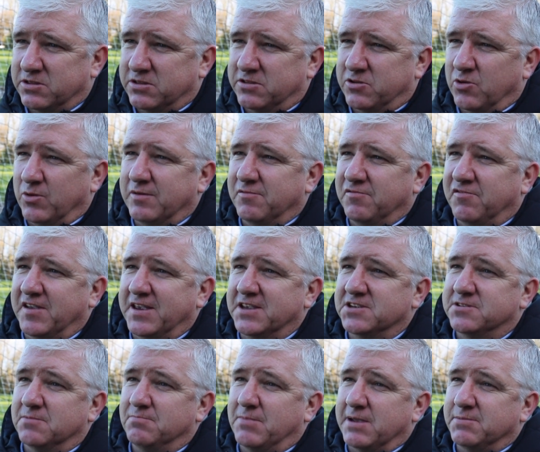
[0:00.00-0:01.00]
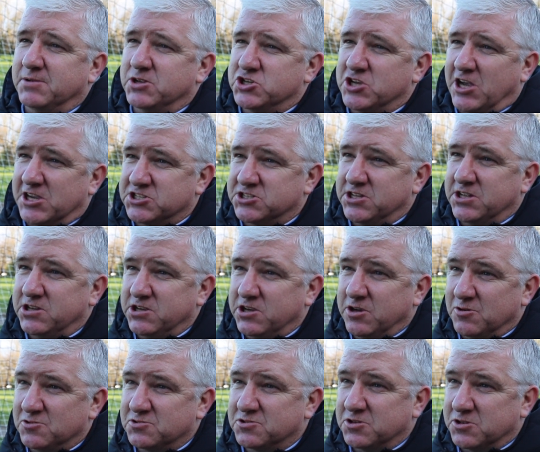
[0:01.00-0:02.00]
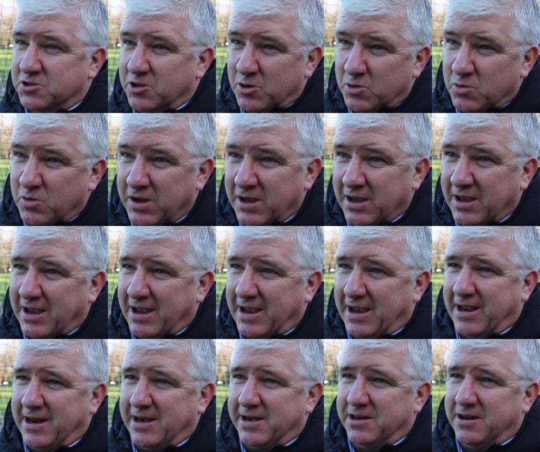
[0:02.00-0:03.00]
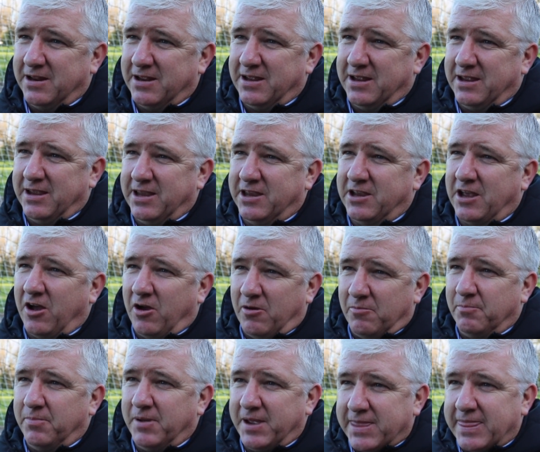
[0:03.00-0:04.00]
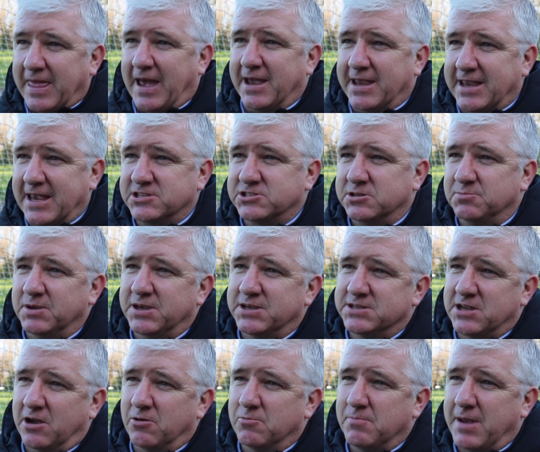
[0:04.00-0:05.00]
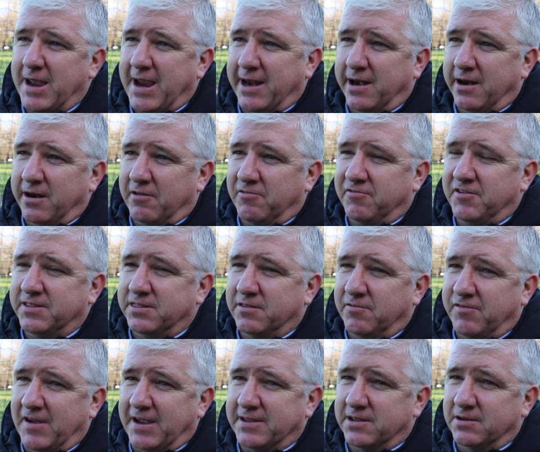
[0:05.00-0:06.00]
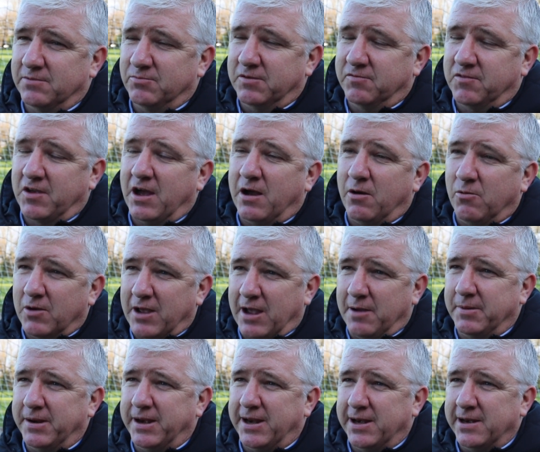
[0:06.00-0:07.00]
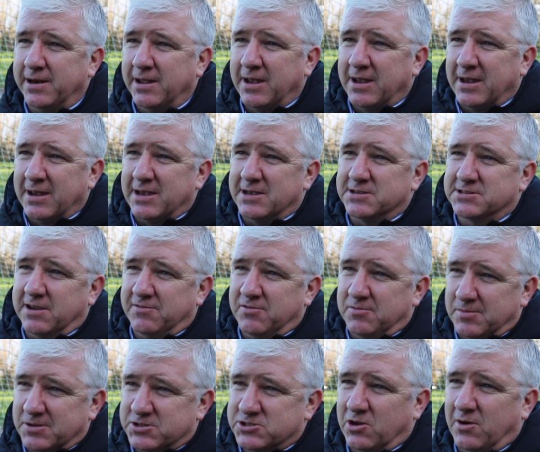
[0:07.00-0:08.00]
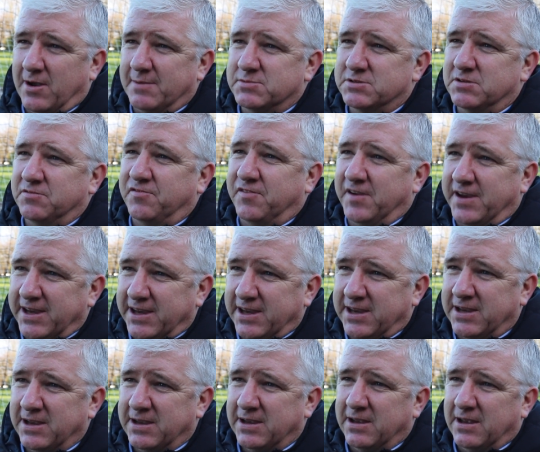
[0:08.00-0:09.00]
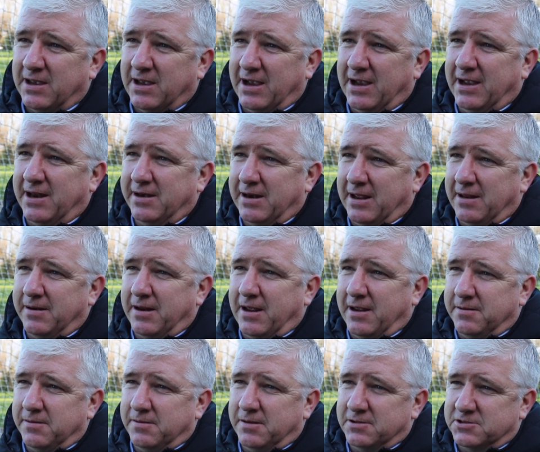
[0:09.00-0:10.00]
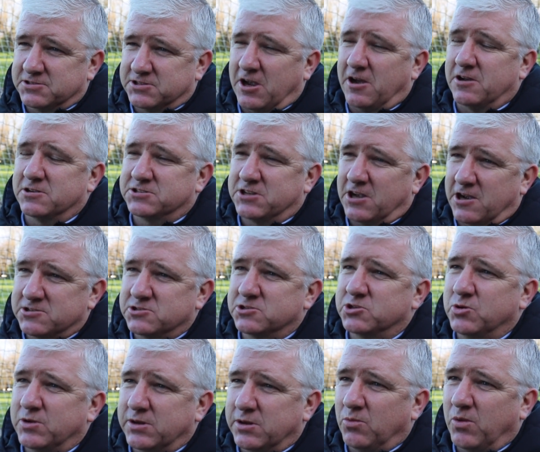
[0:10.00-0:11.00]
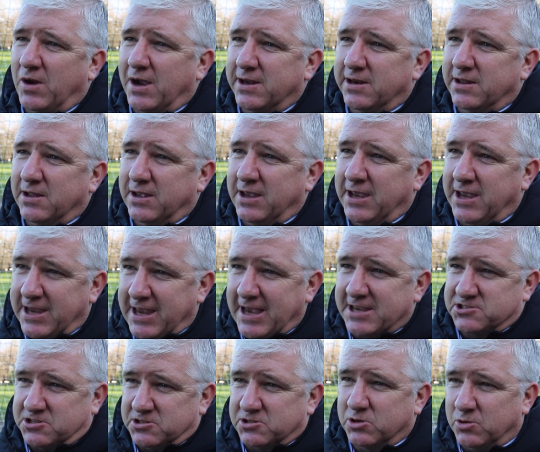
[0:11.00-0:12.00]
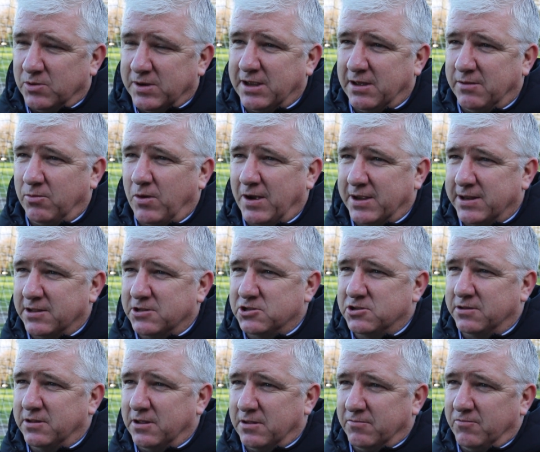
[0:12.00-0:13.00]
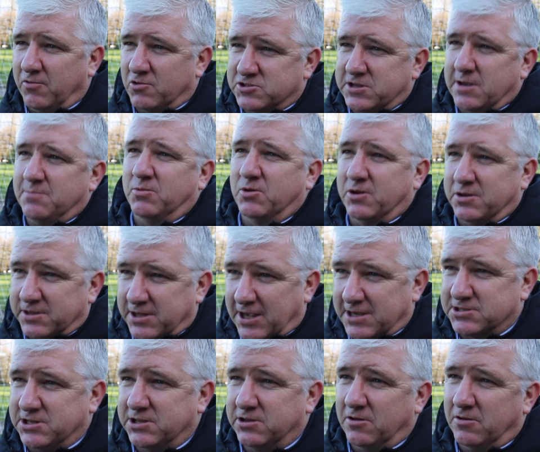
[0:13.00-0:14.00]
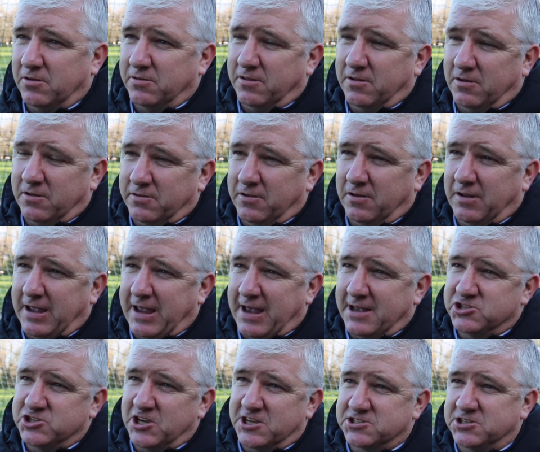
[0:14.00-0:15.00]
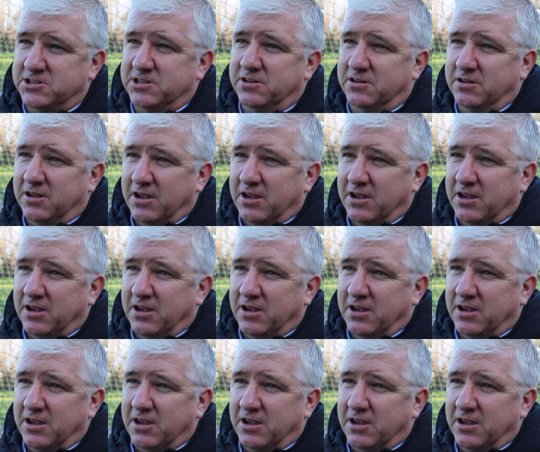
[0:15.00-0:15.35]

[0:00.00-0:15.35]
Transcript: doing things that maybe Justin used to do, and he can't be that. He has to be his own man. And I think the fact that with Cole coming in has given him the time to think and, and, and start, start to do it the way that he has to do it and the way that, that Ross Embleton does it, not, not, not how Justin